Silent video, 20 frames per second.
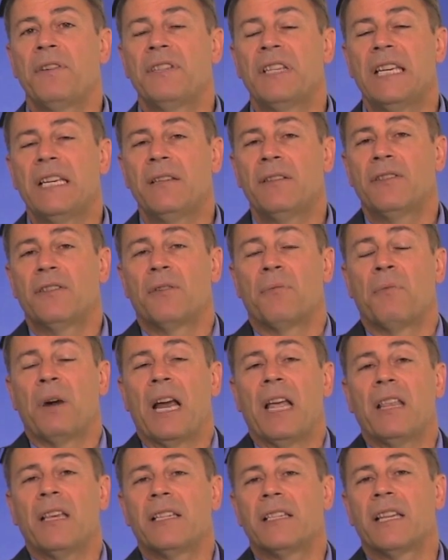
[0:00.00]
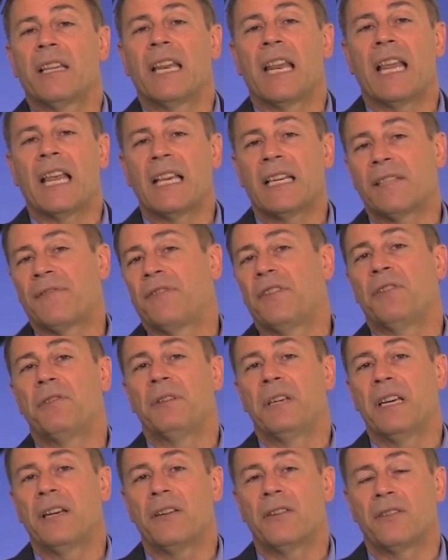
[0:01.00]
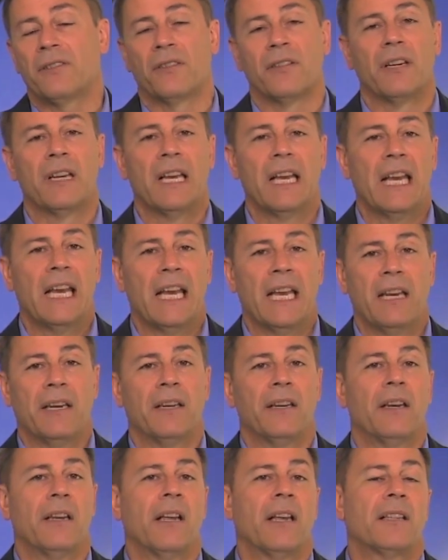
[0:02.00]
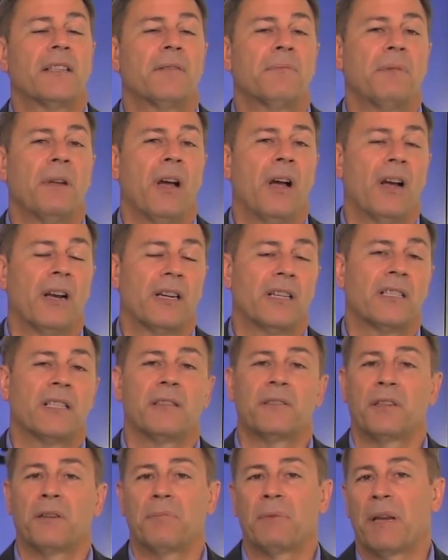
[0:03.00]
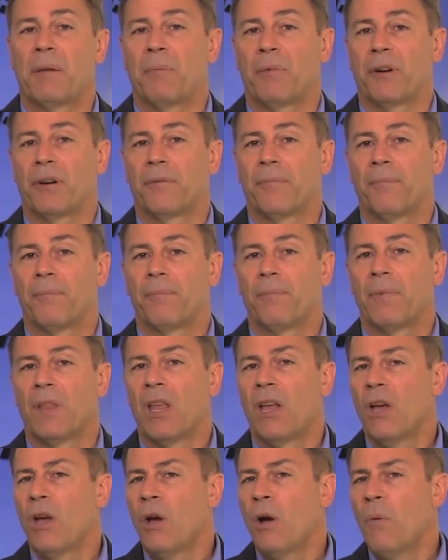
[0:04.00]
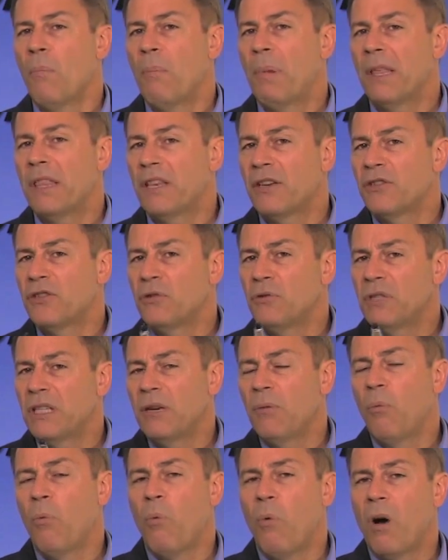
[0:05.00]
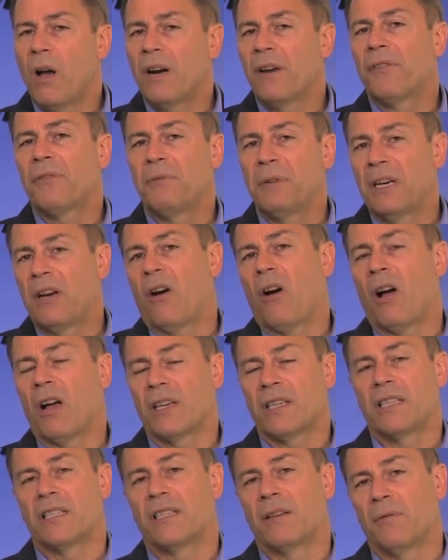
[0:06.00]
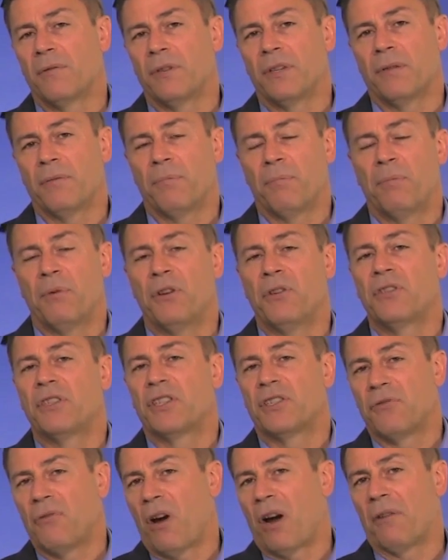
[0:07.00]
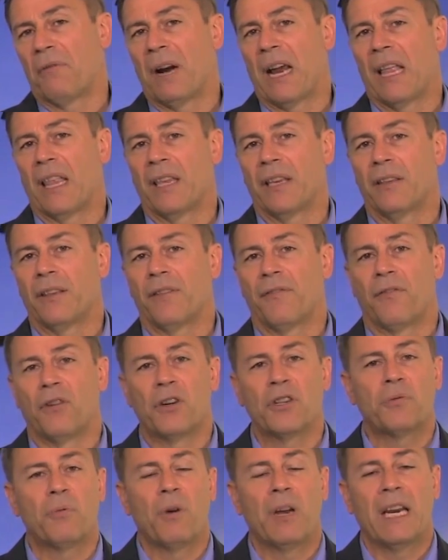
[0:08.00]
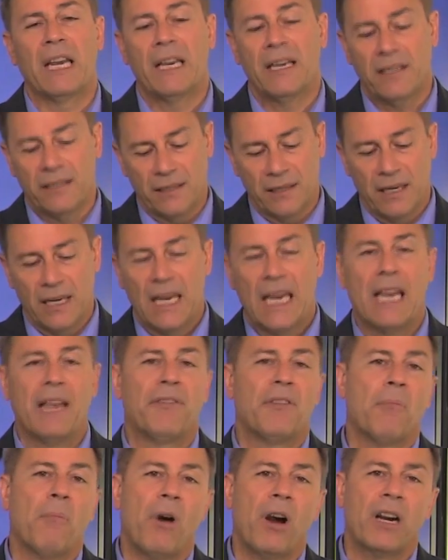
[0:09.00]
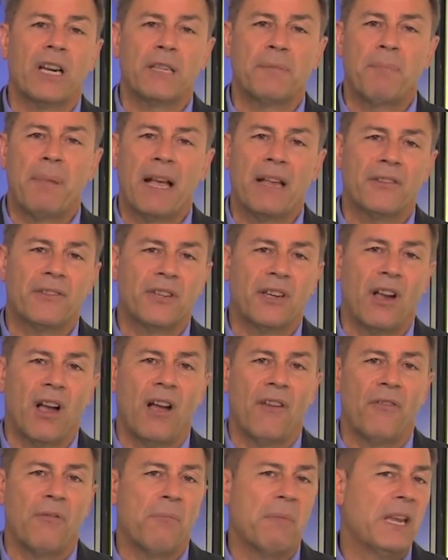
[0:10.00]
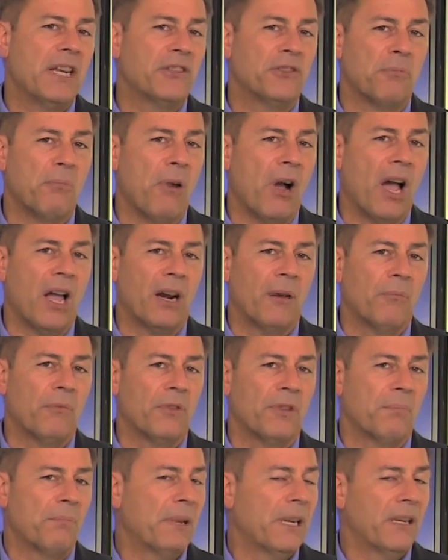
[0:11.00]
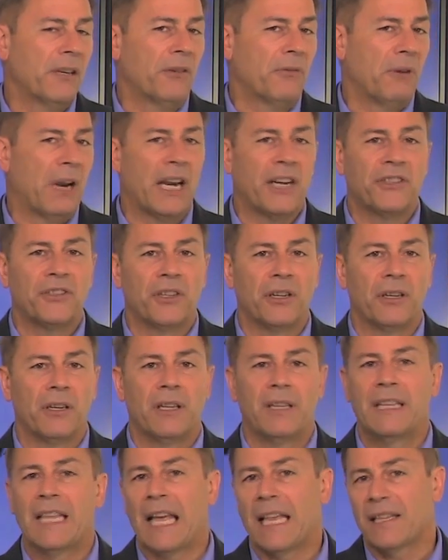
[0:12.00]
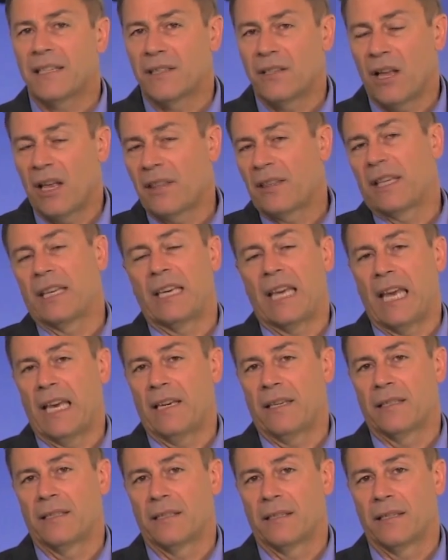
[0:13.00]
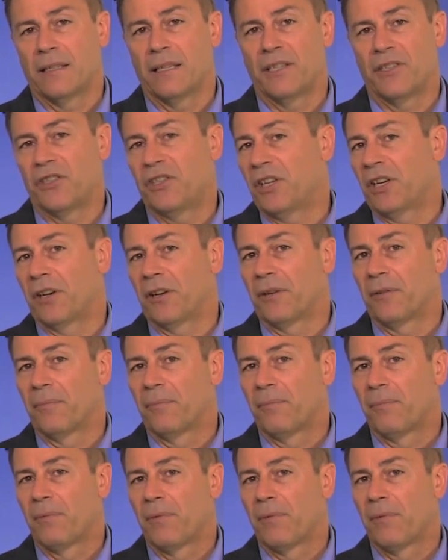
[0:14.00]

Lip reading: we've seen some rallies in the last few years in August and September. But there's usually one or three causes that produce a strong rally. The first one is if the market's bouncing off a major bottom with a big correction. That's not the case this year.